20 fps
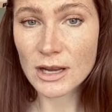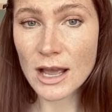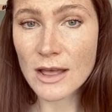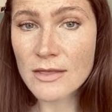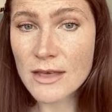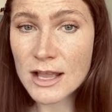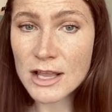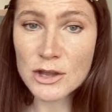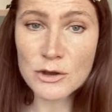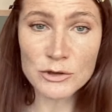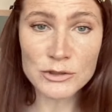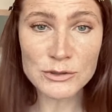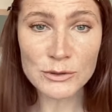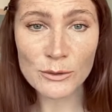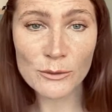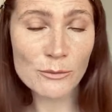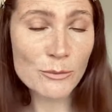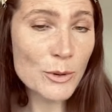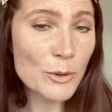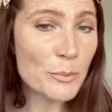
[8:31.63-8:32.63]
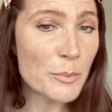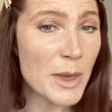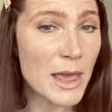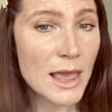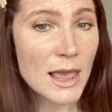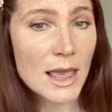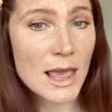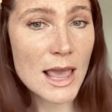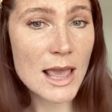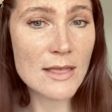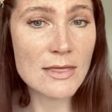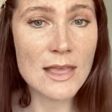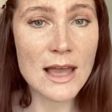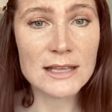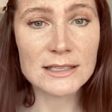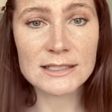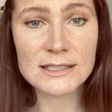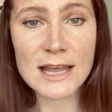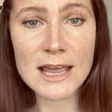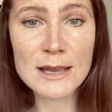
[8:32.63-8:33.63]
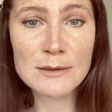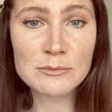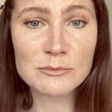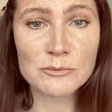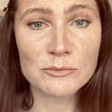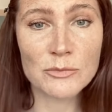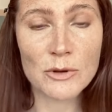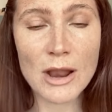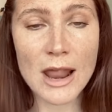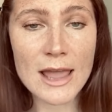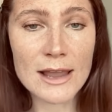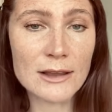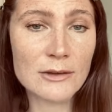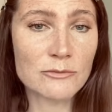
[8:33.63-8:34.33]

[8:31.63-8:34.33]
And then you sort of will be in that same like